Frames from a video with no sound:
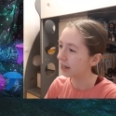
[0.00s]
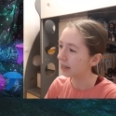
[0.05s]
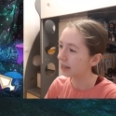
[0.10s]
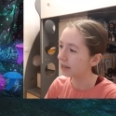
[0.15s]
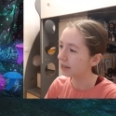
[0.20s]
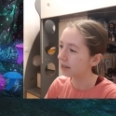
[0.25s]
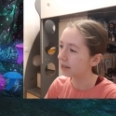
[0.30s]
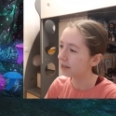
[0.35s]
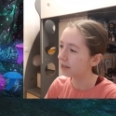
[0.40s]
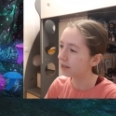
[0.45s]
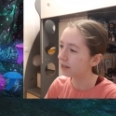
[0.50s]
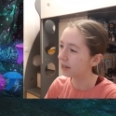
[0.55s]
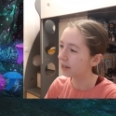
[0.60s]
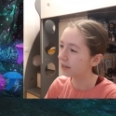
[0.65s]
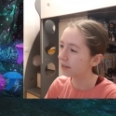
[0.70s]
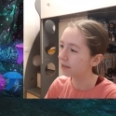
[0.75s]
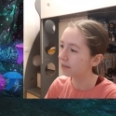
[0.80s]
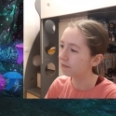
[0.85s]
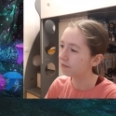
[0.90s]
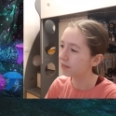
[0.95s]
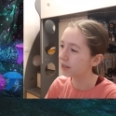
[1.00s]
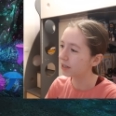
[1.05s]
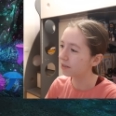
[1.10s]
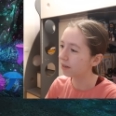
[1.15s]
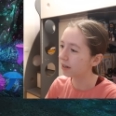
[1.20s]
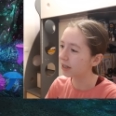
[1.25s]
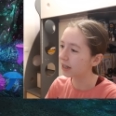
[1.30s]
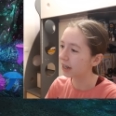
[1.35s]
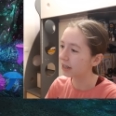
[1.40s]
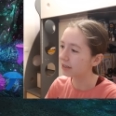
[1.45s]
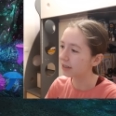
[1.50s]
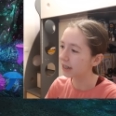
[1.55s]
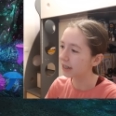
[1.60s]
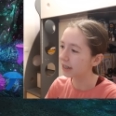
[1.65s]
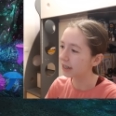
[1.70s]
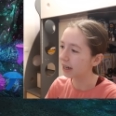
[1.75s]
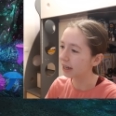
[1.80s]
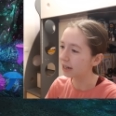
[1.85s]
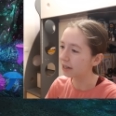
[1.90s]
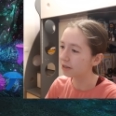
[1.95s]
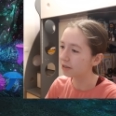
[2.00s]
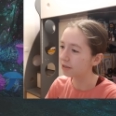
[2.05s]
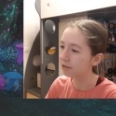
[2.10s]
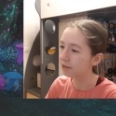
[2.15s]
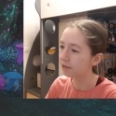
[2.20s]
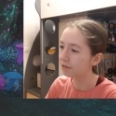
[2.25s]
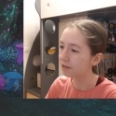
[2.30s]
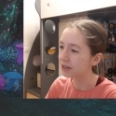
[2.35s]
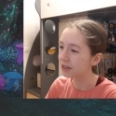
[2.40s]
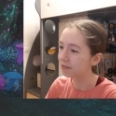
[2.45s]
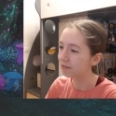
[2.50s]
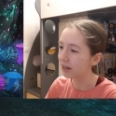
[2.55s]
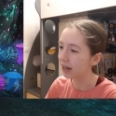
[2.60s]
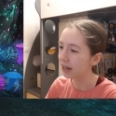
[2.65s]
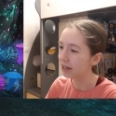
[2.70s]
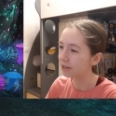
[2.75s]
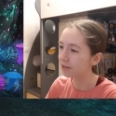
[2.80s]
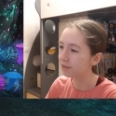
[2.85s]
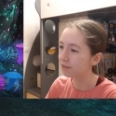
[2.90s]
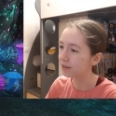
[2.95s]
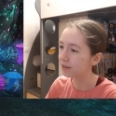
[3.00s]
I, uh, me and my dad, like, gotta do a rematch